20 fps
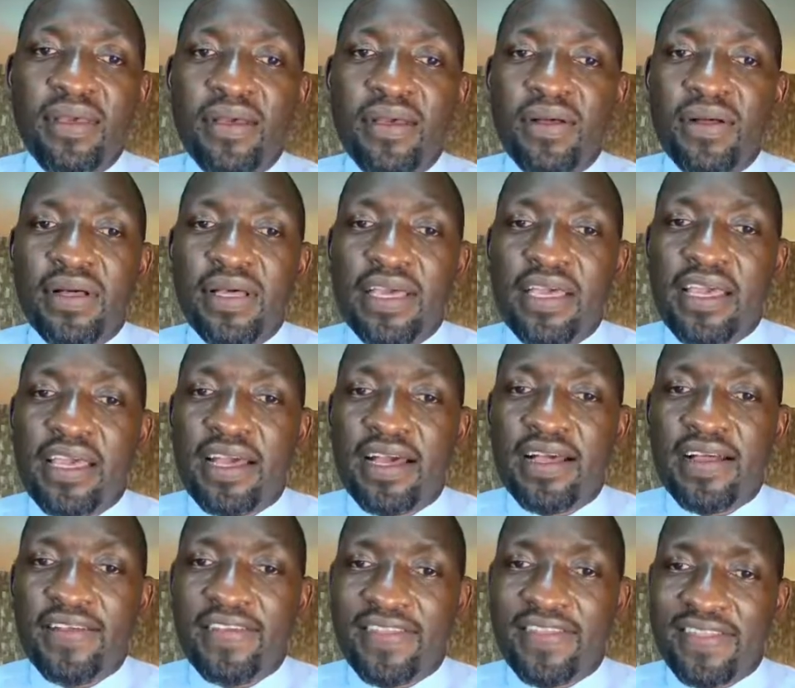here
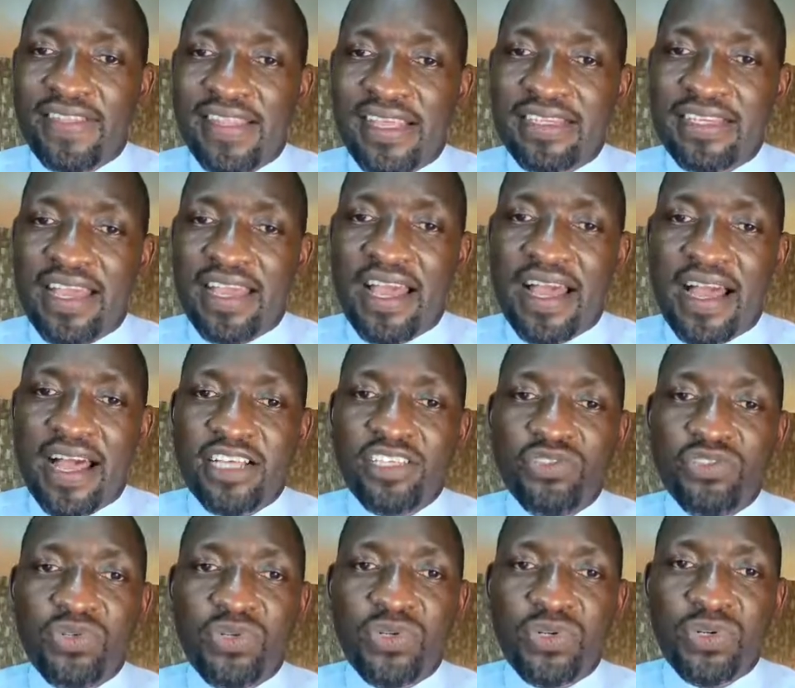that air has
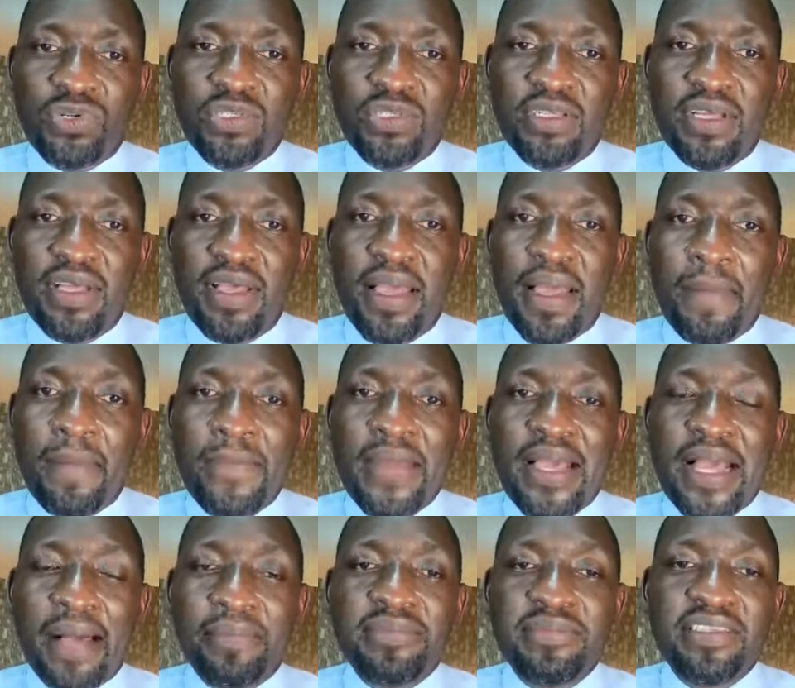to cross
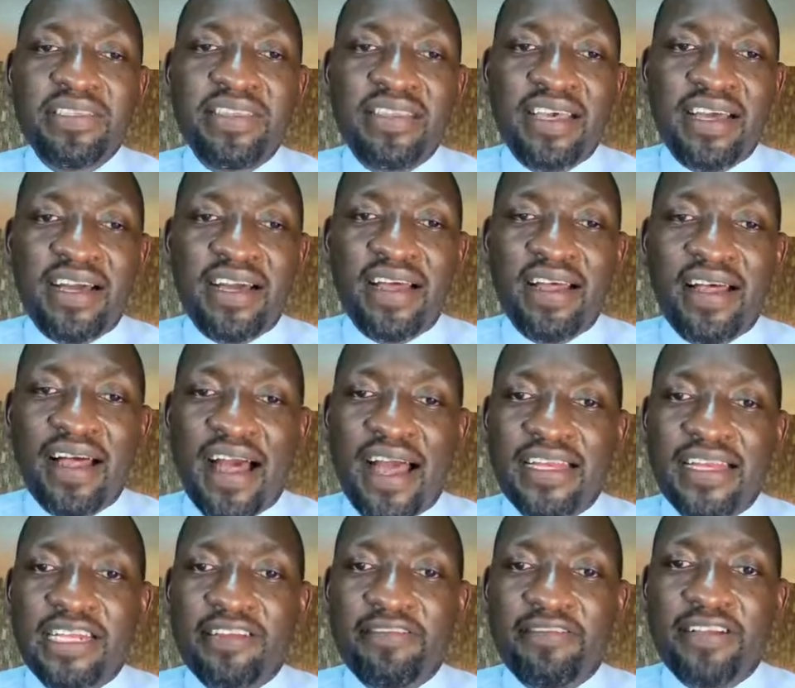becomes thicker and
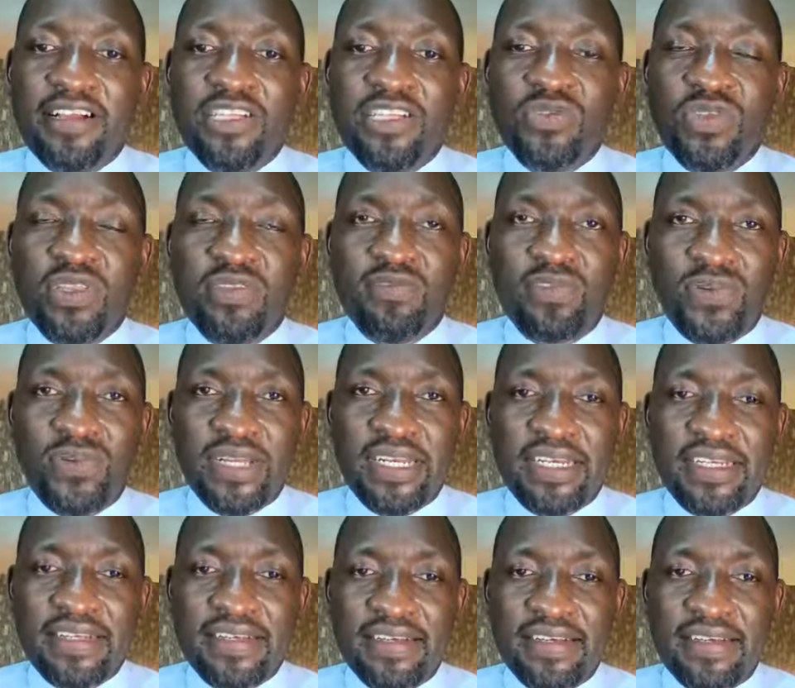it fills with fluid.
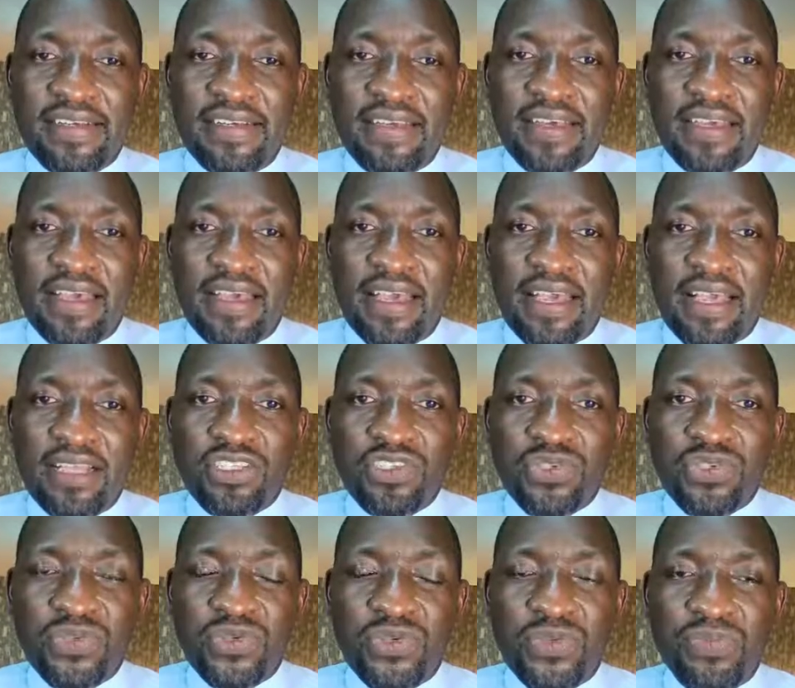And
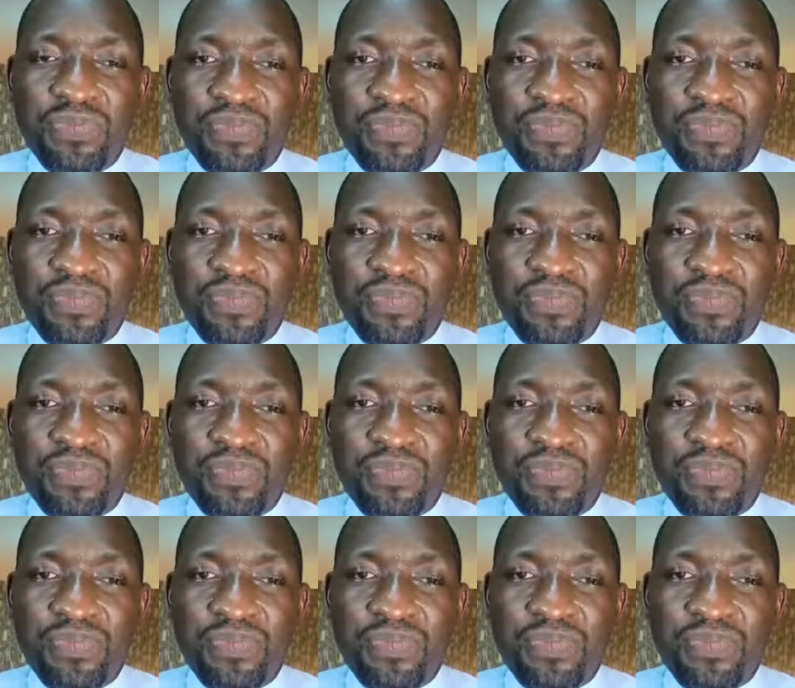so